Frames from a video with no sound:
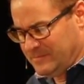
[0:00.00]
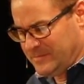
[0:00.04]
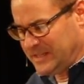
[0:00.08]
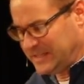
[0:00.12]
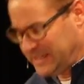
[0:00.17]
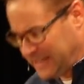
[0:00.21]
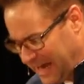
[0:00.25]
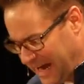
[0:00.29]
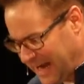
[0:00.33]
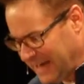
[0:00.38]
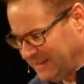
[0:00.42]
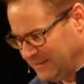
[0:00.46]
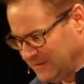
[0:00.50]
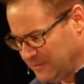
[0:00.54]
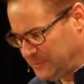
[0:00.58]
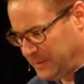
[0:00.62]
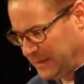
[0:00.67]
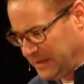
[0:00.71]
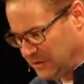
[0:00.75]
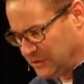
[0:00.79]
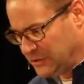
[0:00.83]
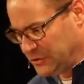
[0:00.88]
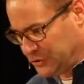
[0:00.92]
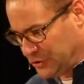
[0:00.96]
The title of
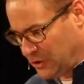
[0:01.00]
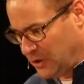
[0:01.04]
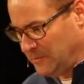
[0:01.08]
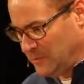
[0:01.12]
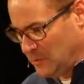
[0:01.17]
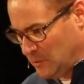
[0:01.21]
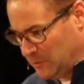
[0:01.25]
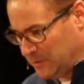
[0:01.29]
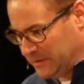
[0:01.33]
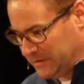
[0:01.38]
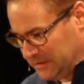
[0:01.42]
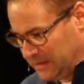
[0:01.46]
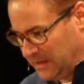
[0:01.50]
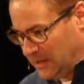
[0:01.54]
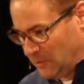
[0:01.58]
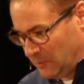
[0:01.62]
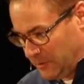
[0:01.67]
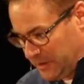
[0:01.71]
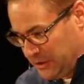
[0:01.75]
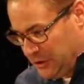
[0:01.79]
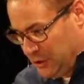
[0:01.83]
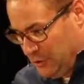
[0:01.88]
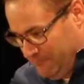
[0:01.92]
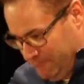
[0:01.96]
Peter's sermon was
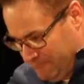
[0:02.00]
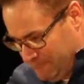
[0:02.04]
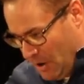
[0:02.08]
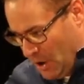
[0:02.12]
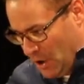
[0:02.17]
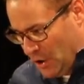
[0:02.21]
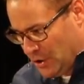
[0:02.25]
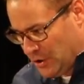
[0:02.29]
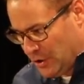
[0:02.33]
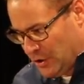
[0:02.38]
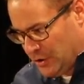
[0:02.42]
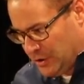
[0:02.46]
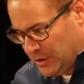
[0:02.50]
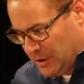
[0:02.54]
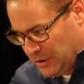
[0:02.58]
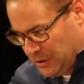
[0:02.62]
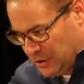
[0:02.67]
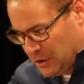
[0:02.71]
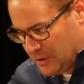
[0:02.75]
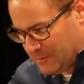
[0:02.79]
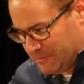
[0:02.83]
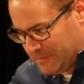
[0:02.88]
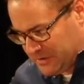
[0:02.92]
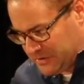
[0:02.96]
literally, "You
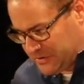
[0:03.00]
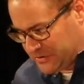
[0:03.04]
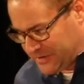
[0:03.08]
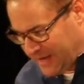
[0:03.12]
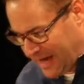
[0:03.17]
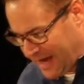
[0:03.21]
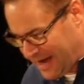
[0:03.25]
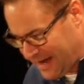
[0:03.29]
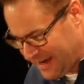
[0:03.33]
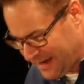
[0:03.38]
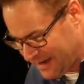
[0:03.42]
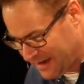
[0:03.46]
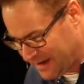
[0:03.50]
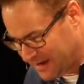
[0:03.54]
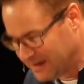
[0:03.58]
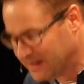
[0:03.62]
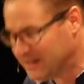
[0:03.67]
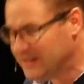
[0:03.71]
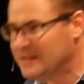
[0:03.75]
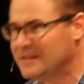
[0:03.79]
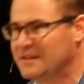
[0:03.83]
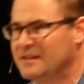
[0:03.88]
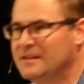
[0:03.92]
murdered your Messiah."